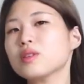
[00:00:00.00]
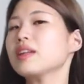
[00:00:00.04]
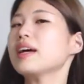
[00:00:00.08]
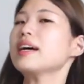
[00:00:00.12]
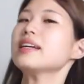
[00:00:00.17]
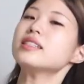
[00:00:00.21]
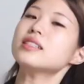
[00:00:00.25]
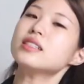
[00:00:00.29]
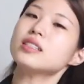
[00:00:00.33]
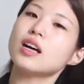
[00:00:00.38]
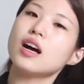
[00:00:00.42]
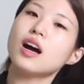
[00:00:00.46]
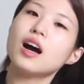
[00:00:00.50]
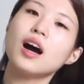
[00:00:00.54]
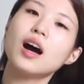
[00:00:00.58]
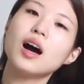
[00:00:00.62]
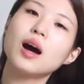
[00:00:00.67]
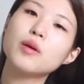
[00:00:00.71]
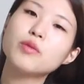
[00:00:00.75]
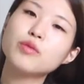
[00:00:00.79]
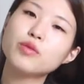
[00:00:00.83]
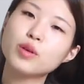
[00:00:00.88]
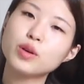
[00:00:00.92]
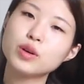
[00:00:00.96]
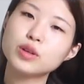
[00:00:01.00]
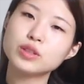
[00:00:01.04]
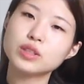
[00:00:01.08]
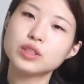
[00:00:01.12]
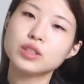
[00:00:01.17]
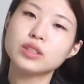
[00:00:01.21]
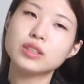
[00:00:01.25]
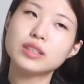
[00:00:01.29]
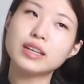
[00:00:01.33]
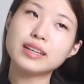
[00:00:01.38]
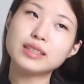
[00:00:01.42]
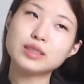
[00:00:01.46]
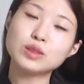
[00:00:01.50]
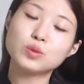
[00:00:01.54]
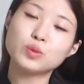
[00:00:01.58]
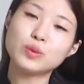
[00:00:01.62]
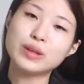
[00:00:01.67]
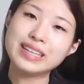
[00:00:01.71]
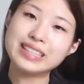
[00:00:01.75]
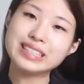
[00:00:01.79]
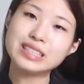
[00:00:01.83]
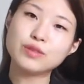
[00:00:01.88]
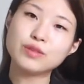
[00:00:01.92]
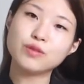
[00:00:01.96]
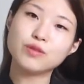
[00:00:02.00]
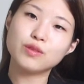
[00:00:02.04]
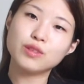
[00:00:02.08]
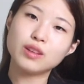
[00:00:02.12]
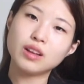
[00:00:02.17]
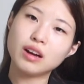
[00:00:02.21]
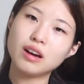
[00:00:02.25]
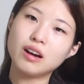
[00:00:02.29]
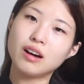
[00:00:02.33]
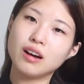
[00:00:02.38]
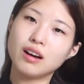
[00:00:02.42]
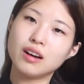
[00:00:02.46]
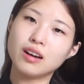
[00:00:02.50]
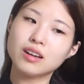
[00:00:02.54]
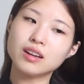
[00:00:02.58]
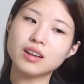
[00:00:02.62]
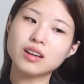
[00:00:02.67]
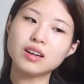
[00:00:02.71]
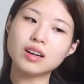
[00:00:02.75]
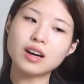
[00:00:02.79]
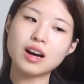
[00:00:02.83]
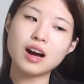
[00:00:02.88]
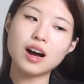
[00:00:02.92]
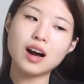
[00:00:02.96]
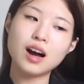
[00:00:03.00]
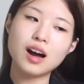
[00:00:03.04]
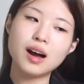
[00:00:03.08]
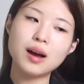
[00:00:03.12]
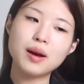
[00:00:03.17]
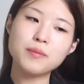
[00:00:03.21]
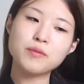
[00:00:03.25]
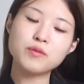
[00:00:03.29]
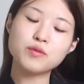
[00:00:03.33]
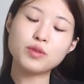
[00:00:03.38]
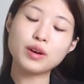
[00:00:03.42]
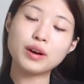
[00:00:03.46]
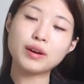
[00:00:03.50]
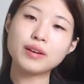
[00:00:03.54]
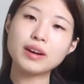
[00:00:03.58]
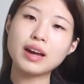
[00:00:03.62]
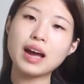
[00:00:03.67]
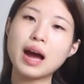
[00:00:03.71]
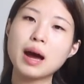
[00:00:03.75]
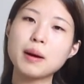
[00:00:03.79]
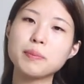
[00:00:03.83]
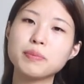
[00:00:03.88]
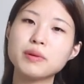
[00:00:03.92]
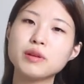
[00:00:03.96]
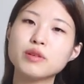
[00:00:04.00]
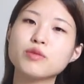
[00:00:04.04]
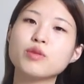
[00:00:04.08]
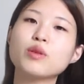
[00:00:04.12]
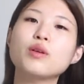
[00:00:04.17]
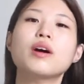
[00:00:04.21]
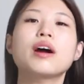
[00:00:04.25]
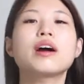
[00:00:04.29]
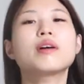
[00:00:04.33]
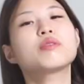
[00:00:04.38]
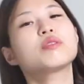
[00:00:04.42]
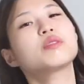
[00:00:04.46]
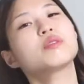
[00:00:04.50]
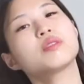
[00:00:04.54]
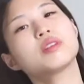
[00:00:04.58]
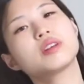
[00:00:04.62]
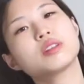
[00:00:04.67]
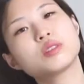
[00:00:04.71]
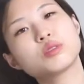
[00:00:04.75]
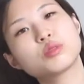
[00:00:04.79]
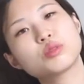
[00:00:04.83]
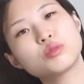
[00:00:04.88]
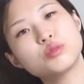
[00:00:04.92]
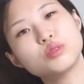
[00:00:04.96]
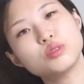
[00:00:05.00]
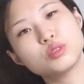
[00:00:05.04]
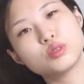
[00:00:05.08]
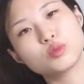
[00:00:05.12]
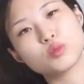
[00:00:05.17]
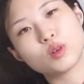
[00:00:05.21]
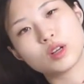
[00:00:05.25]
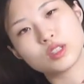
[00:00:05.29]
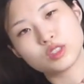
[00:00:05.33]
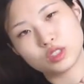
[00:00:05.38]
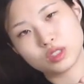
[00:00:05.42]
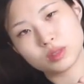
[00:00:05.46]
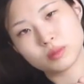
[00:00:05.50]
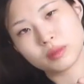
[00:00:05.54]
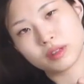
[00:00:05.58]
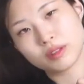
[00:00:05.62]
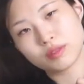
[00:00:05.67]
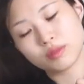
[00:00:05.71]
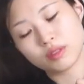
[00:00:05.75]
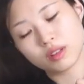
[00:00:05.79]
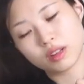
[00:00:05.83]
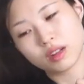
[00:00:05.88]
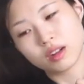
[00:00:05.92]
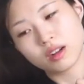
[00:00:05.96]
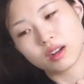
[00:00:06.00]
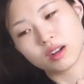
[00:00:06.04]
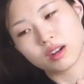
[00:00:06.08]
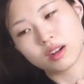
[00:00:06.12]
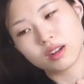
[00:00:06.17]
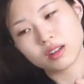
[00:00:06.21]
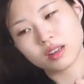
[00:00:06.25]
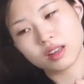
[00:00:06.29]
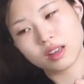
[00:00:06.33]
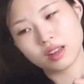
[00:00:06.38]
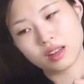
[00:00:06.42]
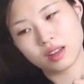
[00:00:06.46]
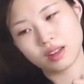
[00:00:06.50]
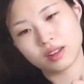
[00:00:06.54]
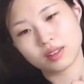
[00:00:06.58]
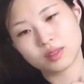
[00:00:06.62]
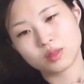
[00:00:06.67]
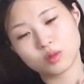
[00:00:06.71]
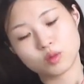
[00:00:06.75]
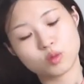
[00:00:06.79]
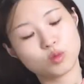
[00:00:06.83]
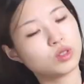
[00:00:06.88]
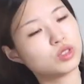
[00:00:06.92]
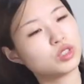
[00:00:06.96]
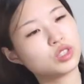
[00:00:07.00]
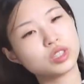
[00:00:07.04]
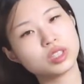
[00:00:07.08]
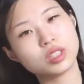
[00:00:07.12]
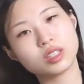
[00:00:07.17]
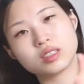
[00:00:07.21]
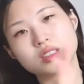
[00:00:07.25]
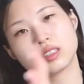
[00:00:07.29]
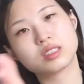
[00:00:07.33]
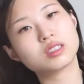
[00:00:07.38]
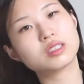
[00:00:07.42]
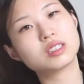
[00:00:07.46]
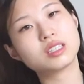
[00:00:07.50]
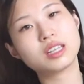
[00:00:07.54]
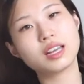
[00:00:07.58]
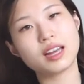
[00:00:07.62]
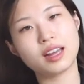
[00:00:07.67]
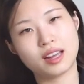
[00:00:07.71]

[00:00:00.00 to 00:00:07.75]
that's all for this week's vlog. I'm very happy for everyone who is watching my vlog and watching until the